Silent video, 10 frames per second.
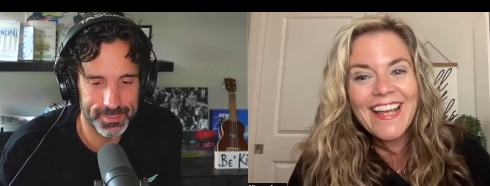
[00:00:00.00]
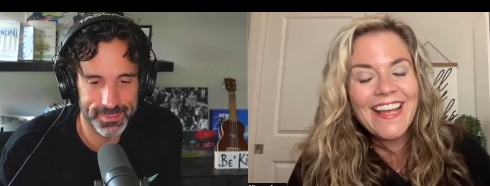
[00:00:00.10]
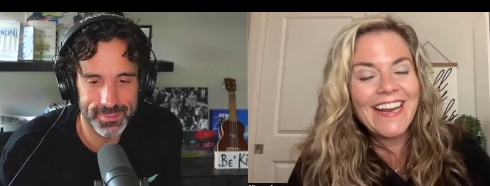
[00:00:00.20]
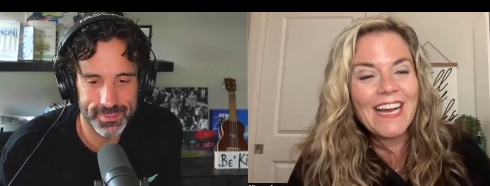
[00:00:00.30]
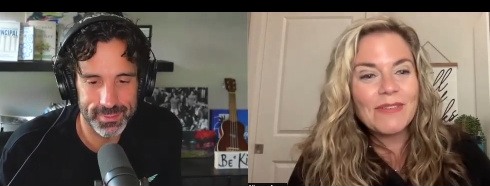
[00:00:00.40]
Speaker 1: and
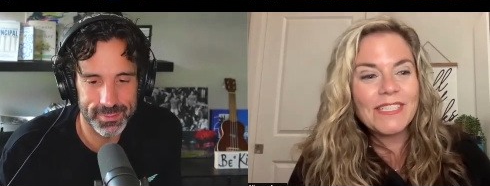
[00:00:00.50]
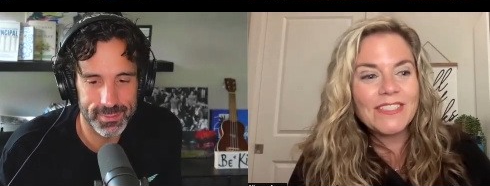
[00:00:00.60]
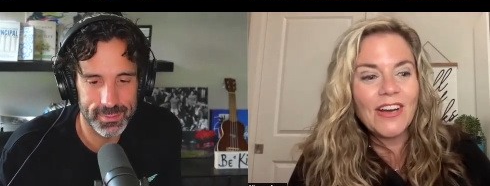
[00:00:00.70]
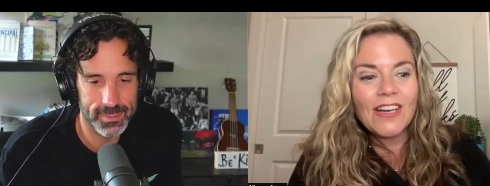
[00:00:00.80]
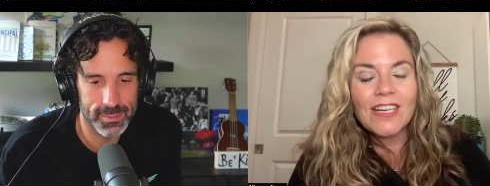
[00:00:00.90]
how we
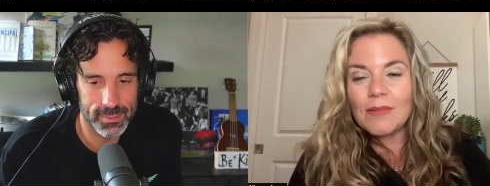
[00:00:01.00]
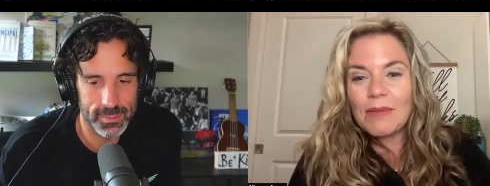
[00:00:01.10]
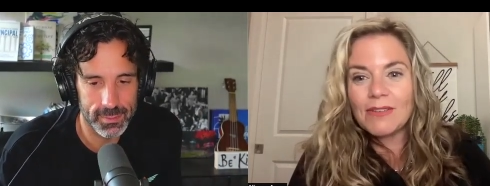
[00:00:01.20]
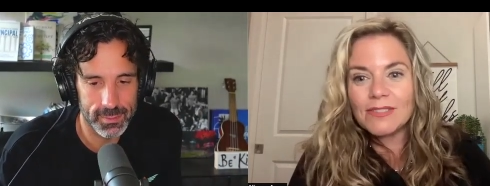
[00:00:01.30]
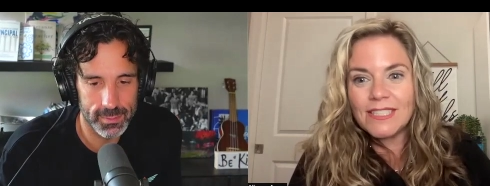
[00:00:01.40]
talk
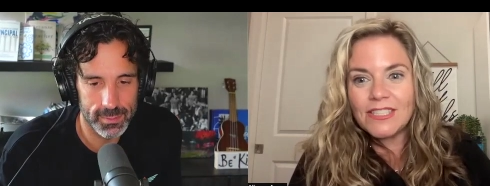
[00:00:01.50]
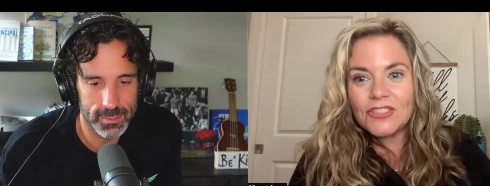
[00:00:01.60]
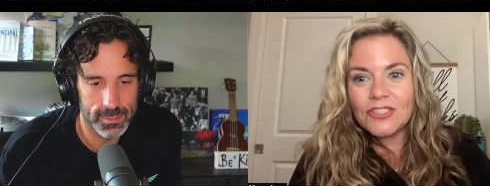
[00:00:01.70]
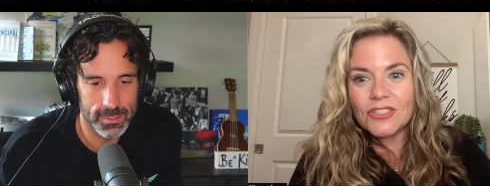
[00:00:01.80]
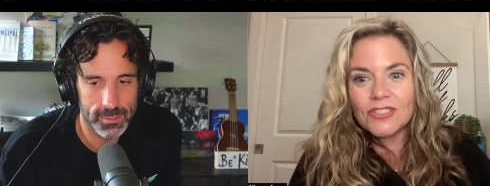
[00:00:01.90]
about
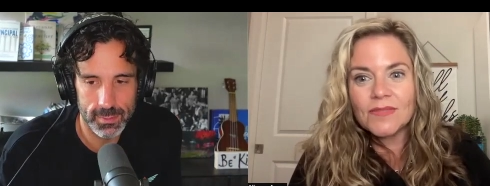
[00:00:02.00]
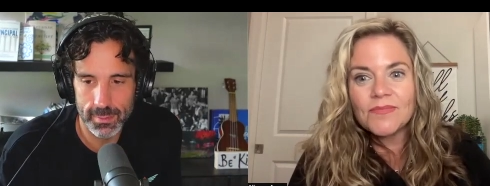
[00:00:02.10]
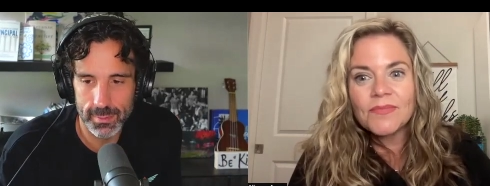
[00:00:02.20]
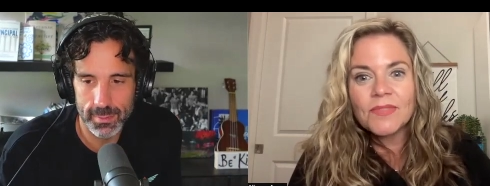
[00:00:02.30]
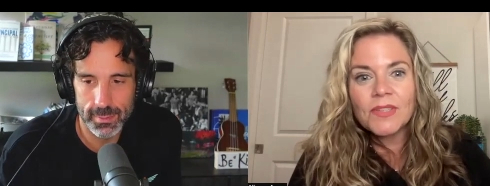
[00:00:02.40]
teachers
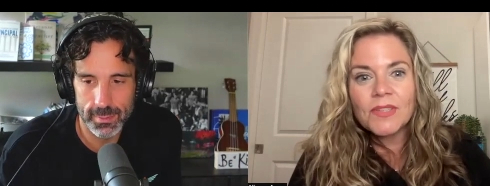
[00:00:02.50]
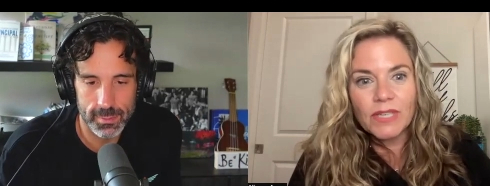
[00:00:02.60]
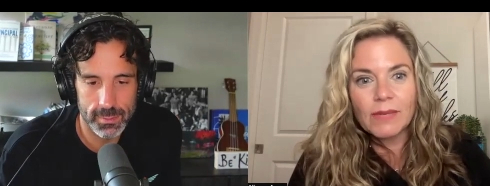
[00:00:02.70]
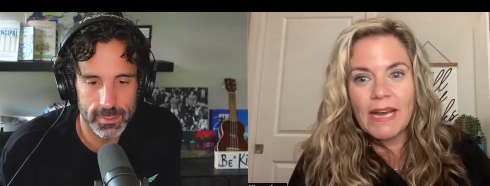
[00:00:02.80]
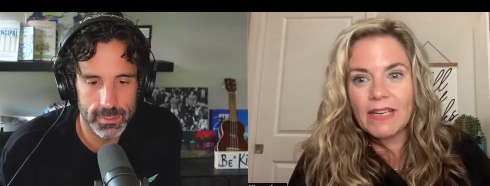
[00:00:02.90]
really
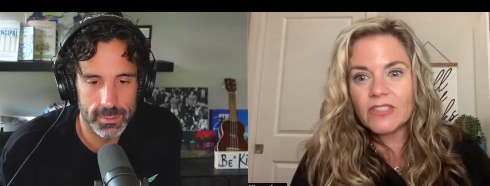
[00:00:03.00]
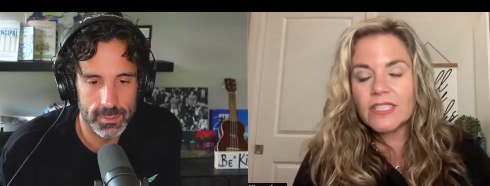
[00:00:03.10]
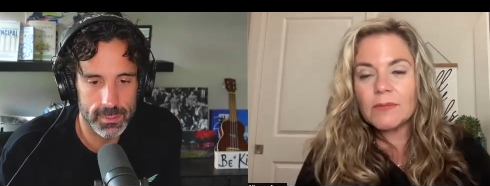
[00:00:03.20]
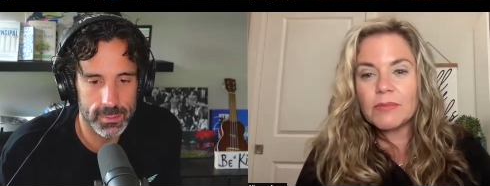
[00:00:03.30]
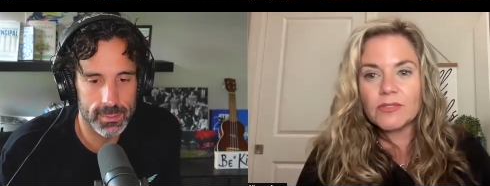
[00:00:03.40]
matters. It can
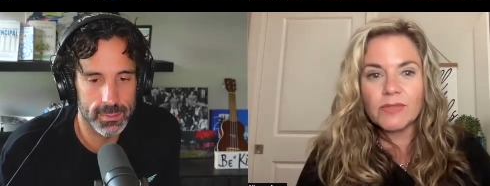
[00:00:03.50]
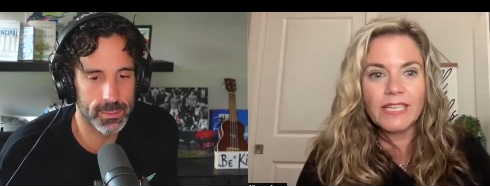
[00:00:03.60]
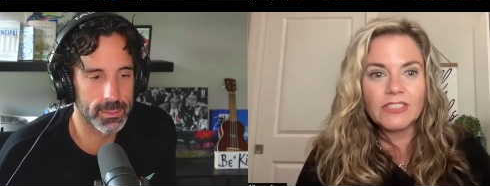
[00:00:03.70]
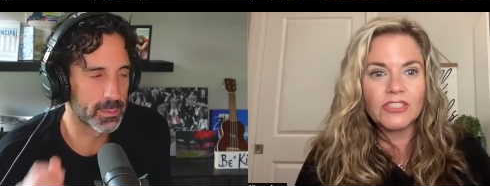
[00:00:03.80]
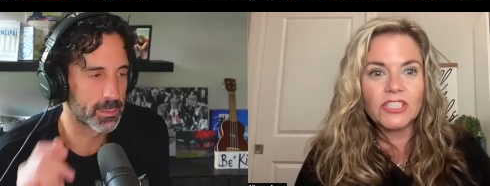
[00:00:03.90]
build
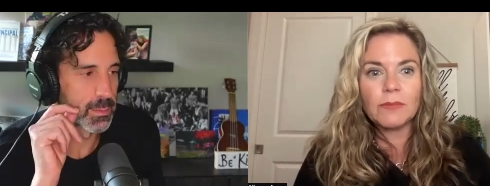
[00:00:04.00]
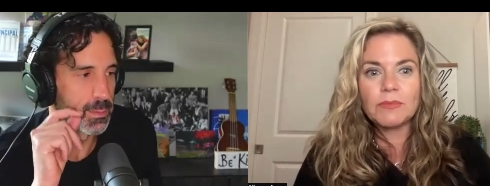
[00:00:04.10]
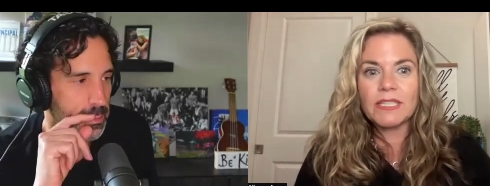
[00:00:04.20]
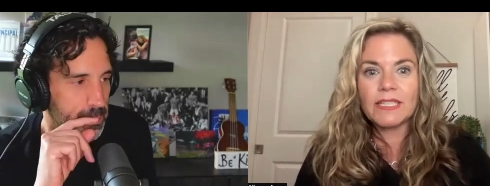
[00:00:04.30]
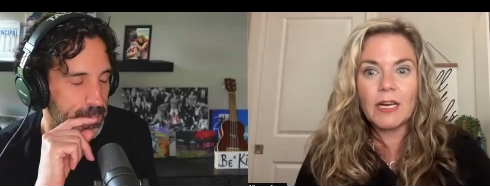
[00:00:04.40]
relationships. It
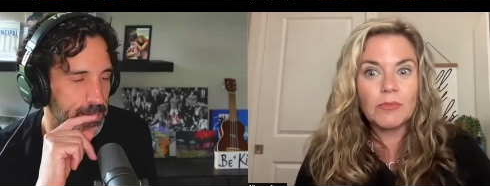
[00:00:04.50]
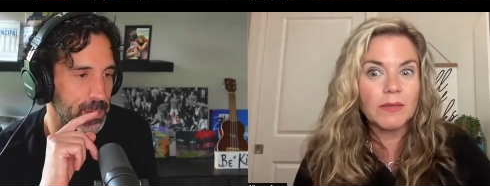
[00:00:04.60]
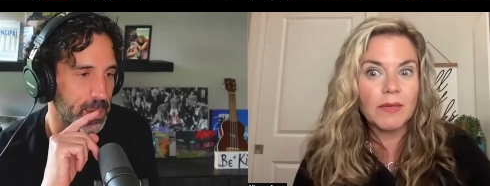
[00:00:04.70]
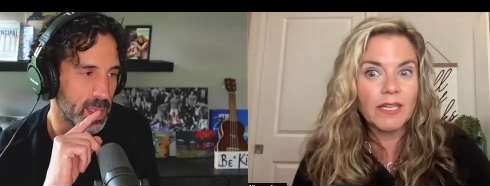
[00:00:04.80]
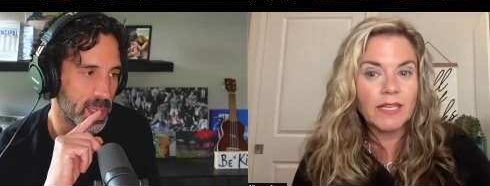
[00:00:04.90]
can help them
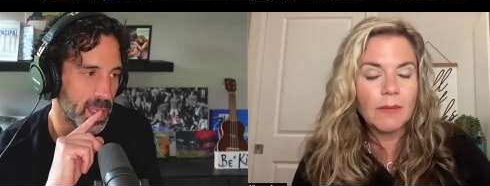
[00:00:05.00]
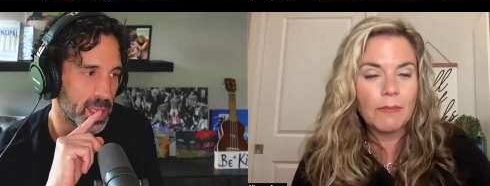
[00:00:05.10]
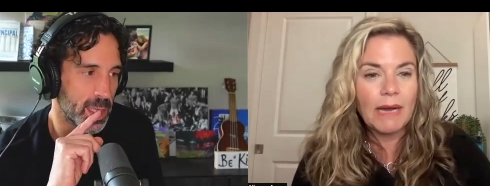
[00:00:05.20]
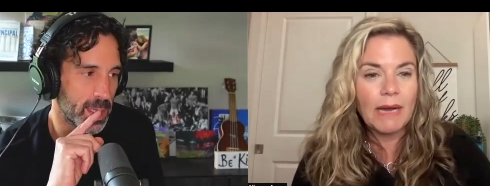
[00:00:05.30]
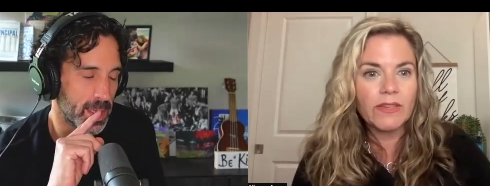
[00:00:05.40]

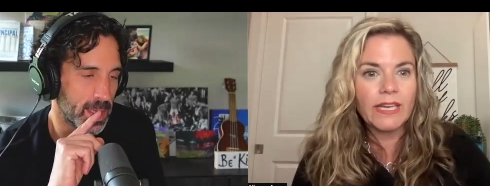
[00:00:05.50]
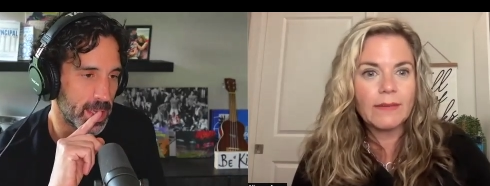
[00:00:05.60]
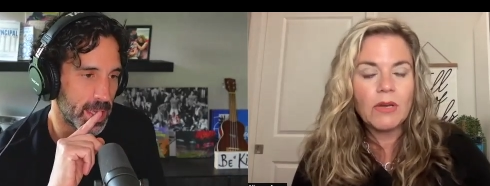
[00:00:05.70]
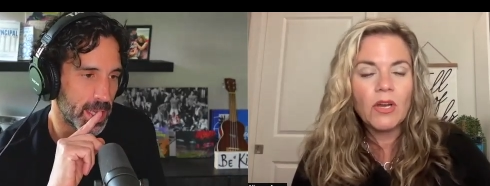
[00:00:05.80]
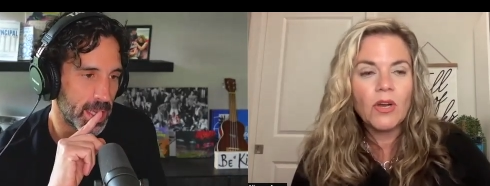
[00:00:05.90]
empower them,
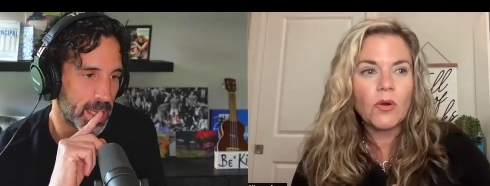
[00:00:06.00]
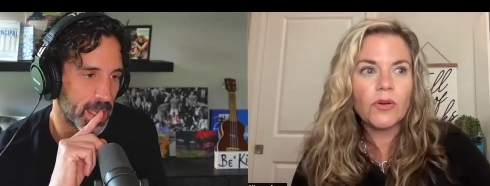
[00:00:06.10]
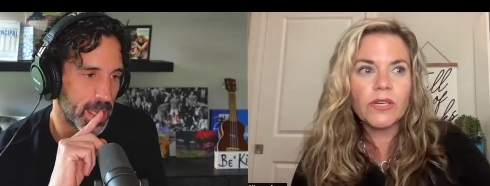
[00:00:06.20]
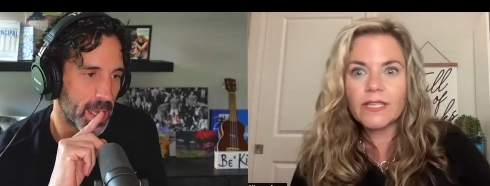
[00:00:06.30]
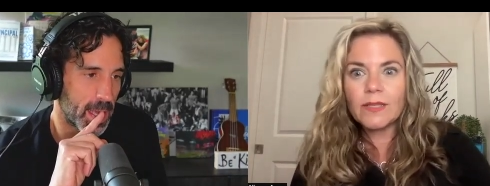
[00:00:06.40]
or
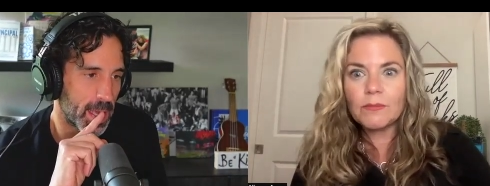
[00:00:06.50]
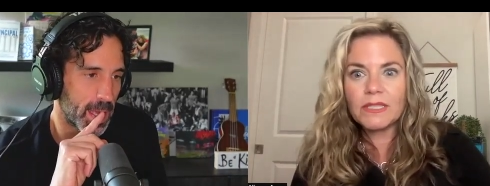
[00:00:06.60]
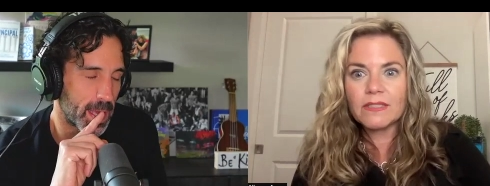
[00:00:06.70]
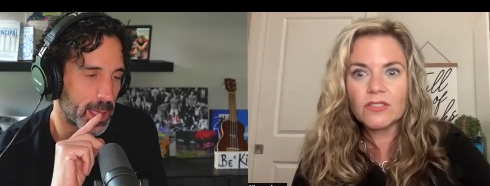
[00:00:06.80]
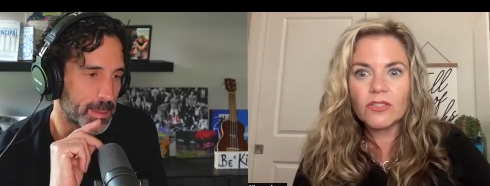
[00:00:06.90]
it can be
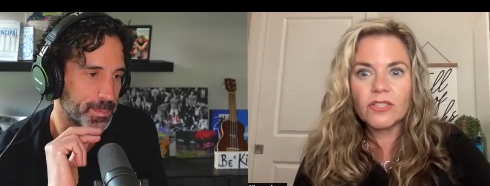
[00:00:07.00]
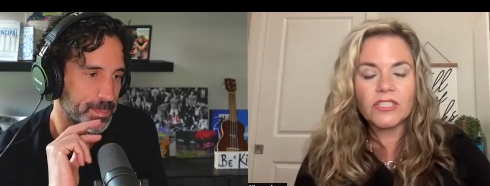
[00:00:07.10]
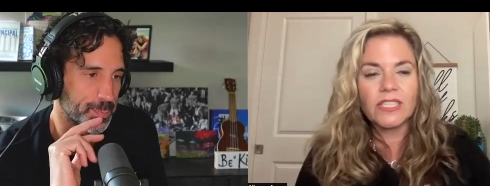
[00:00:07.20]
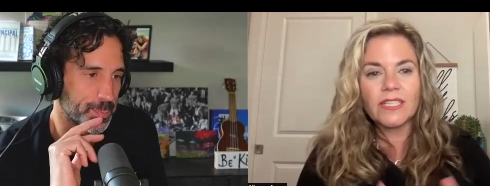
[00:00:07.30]
discouraging.